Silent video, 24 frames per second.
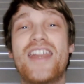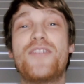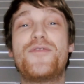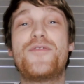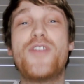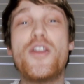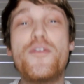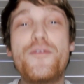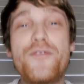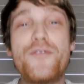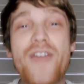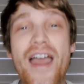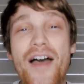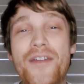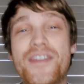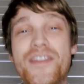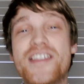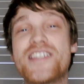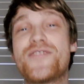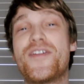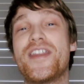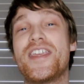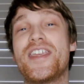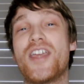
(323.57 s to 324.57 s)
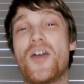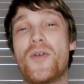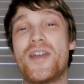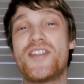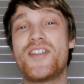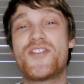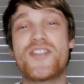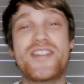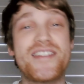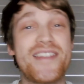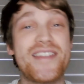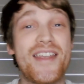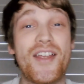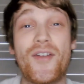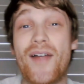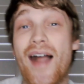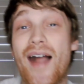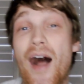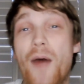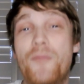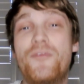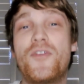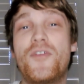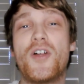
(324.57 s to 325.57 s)
if you found this video interesting or
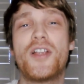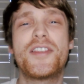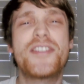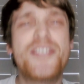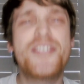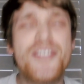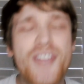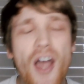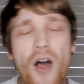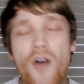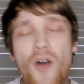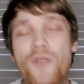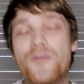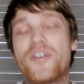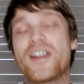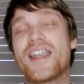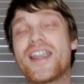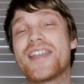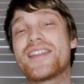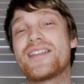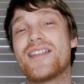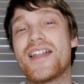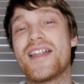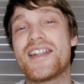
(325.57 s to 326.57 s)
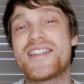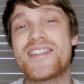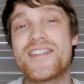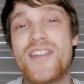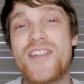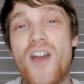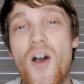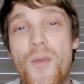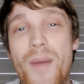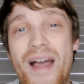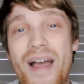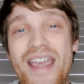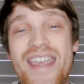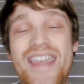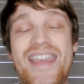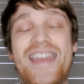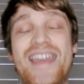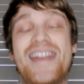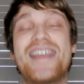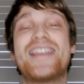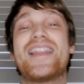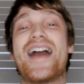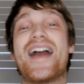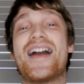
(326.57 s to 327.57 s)
helpful, don't forget to let us know by
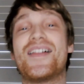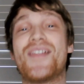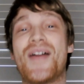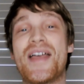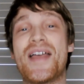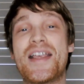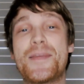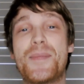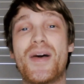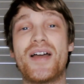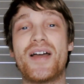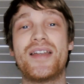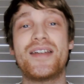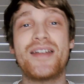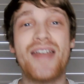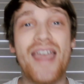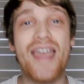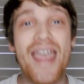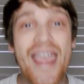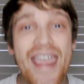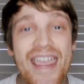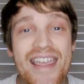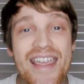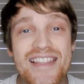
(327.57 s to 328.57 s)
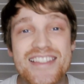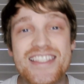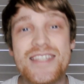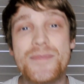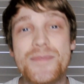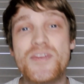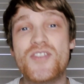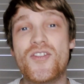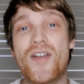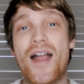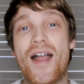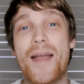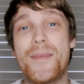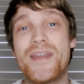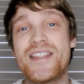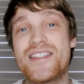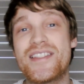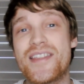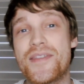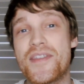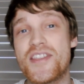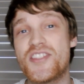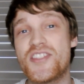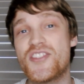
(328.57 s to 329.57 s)
hitting that like button and subscribing
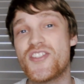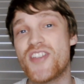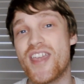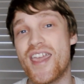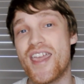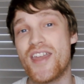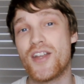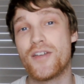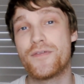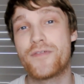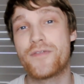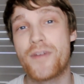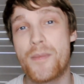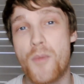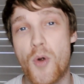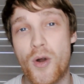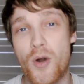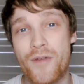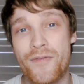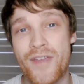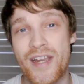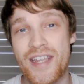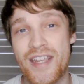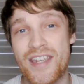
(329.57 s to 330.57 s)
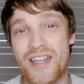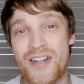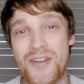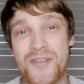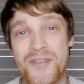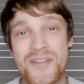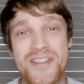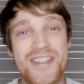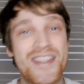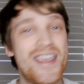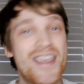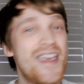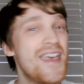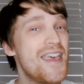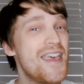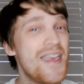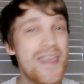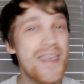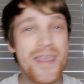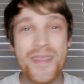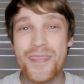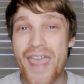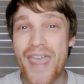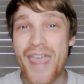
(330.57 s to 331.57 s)
to this channel for more videos.
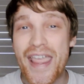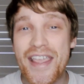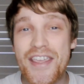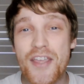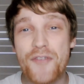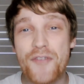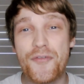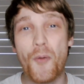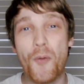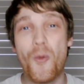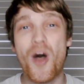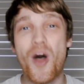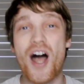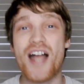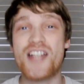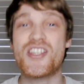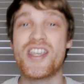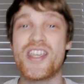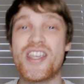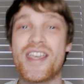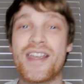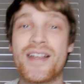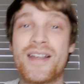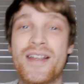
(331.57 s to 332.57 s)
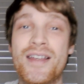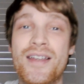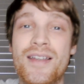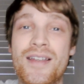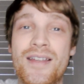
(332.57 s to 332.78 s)
Thank you for watching.